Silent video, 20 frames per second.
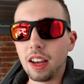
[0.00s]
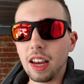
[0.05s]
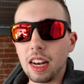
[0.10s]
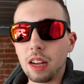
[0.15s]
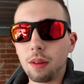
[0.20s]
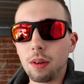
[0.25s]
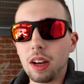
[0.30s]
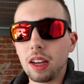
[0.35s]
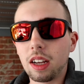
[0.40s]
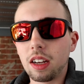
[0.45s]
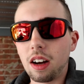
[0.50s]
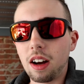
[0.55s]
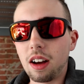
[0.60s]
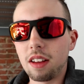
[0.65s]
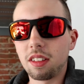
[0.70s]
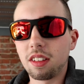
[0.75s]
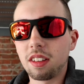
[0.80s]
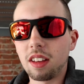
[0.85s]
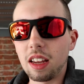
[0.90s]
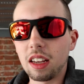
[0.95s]
Anyway
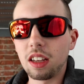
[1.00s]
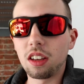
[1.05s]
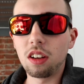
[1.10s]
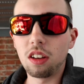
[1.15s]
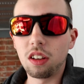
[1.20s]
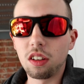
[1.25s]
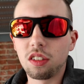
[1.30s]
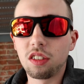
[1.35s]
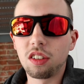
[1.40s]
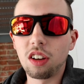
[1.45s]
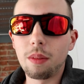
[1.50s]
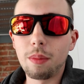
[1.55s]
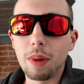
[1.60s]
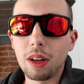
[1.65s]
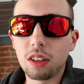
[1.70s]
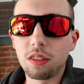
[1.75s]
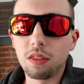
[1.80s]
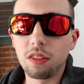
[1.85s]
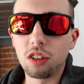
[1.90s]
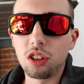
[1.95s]
guys, thank you so
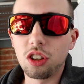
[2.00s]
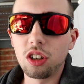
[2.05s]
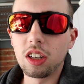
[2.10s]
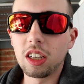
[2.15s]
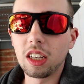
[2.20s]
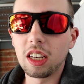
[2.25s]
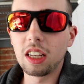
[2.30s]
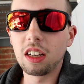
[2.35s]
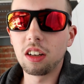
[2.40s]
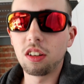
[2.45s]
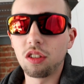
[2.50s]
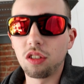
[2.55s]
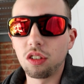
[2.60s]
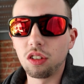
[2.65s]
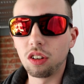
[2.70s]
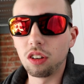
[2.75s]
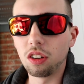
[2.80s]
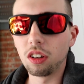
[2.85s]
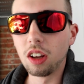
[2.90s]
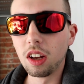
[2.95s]
much for tuning in
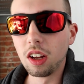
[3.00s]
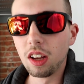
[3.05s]
to